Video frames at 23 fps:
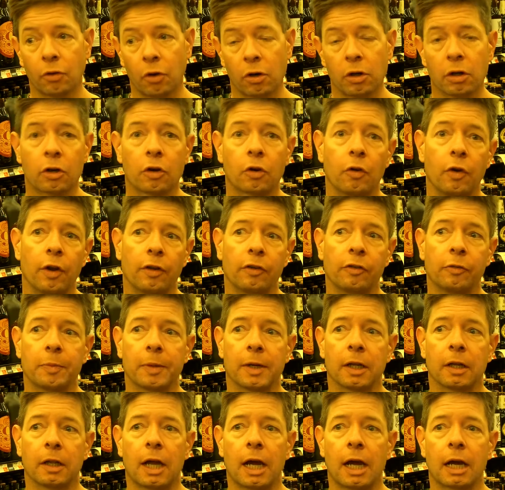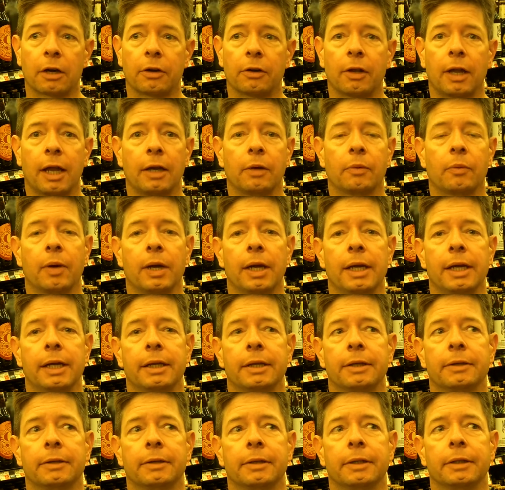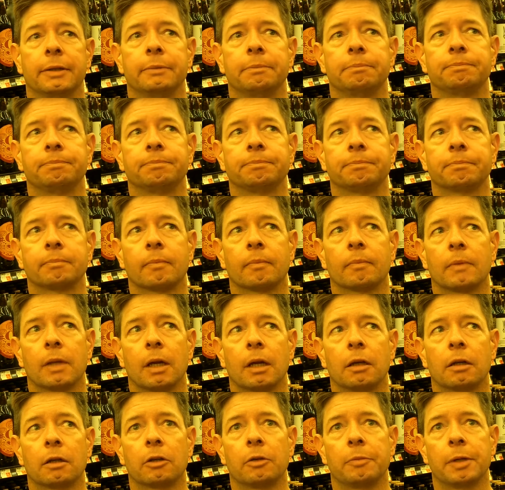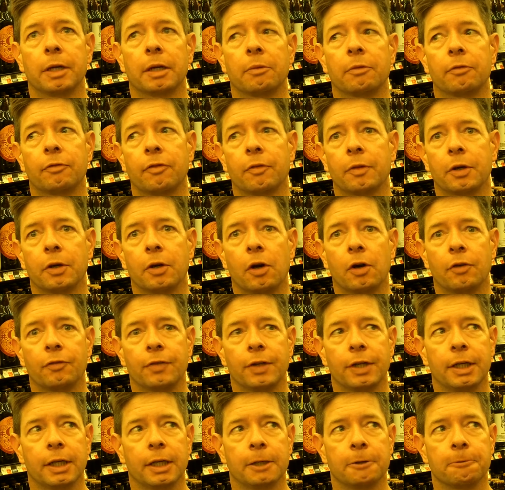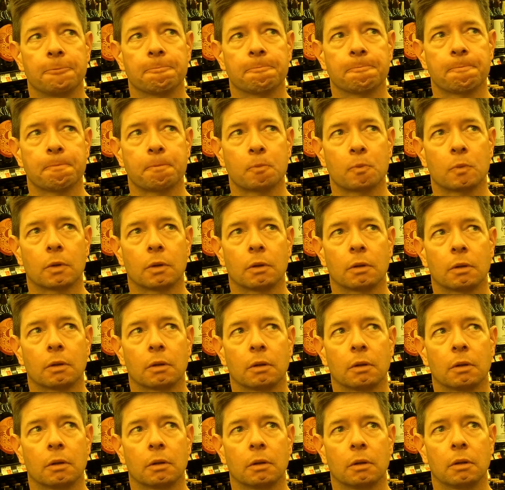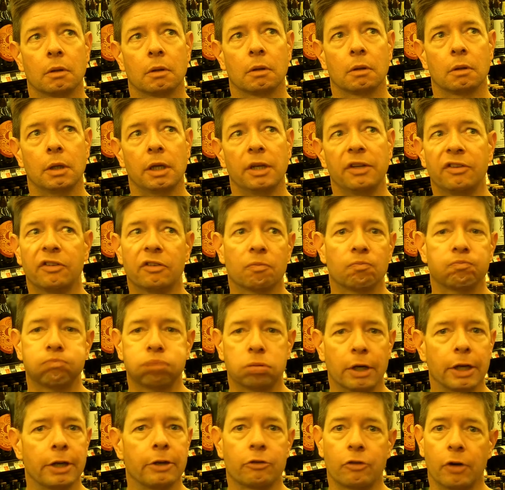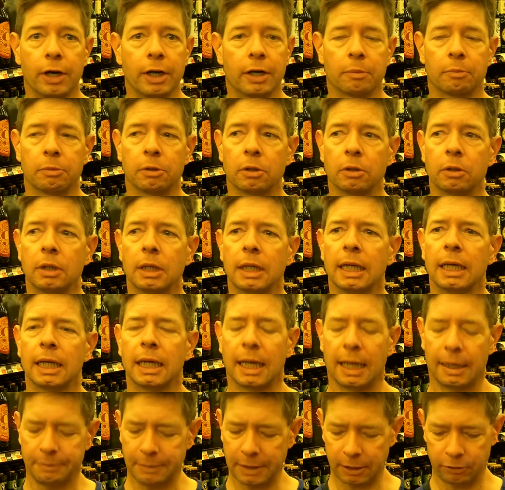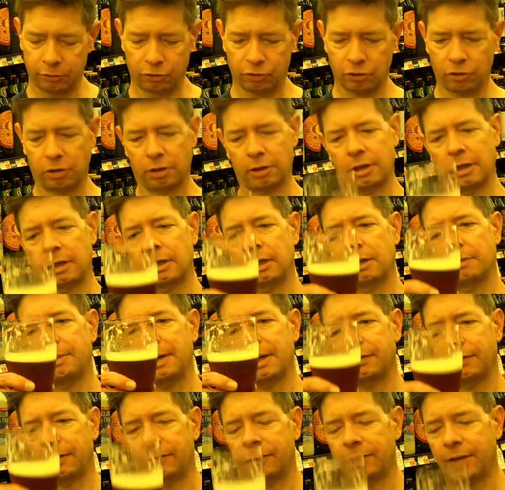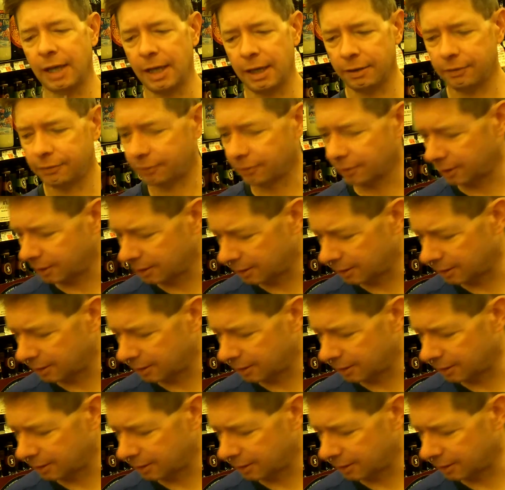sort of crisp in a lager-like way, and um, could be coming from the coffee. And it's pretty drinkable. I'm not sure about the taste.